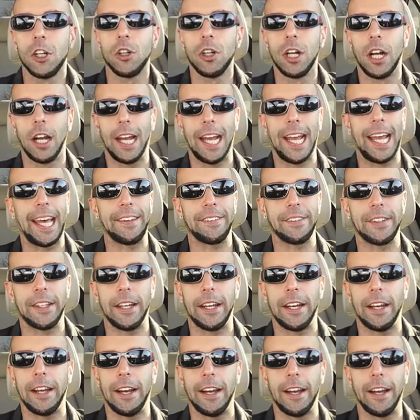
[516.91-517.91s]
All
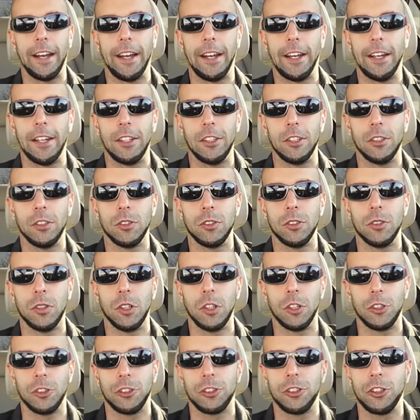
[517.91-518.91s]

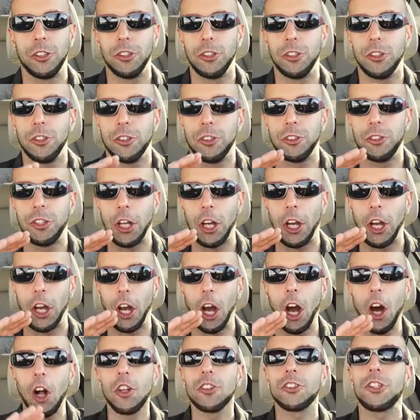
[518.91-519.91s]

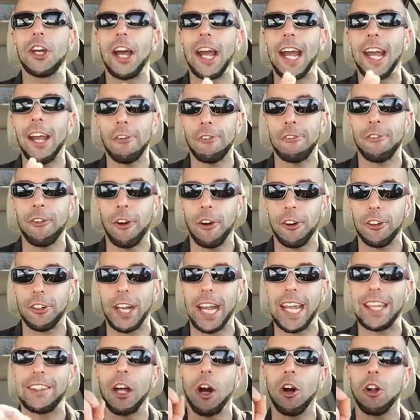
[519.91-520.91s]
the effort
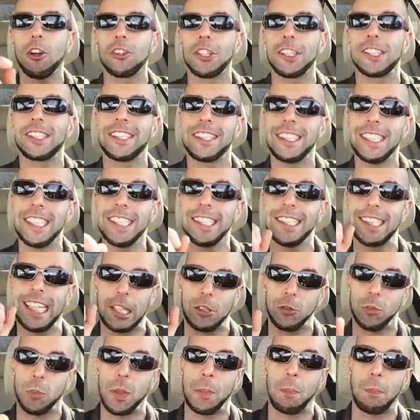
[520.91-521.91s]
and all the seed
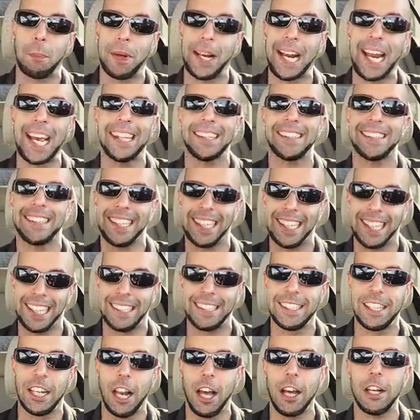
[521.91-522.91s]
that we plant
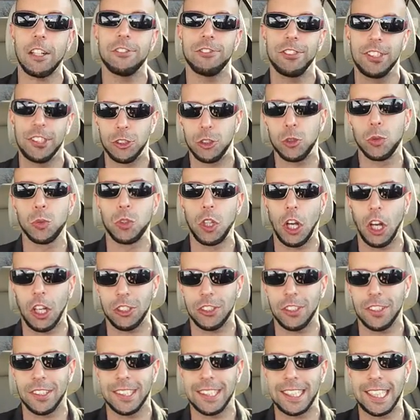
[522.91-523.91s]
in love in
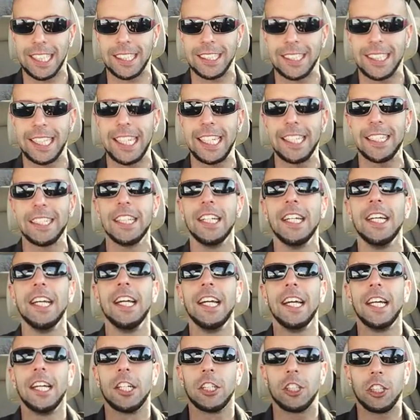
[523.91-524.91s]
2016
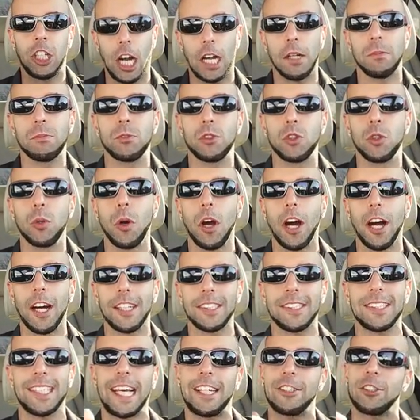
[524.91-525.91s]
come to
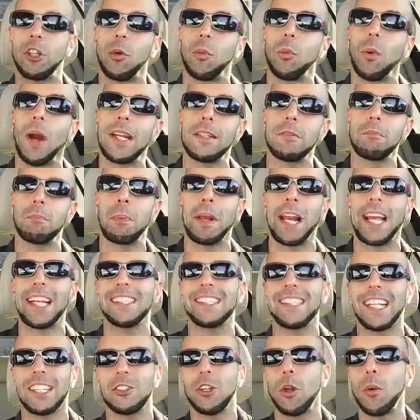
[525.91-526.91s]
us at the right
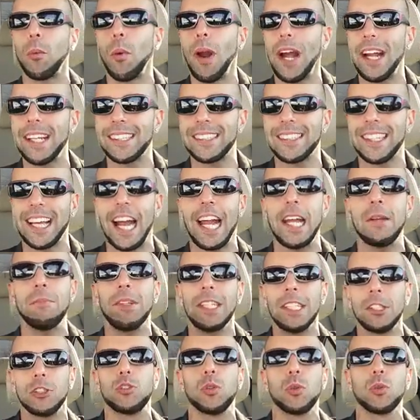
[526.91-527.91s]
place at the right time
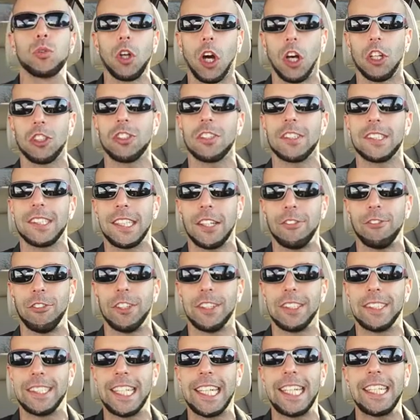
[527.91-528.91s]
in
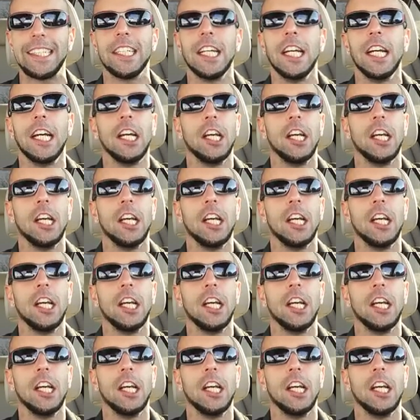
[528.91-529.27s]
2017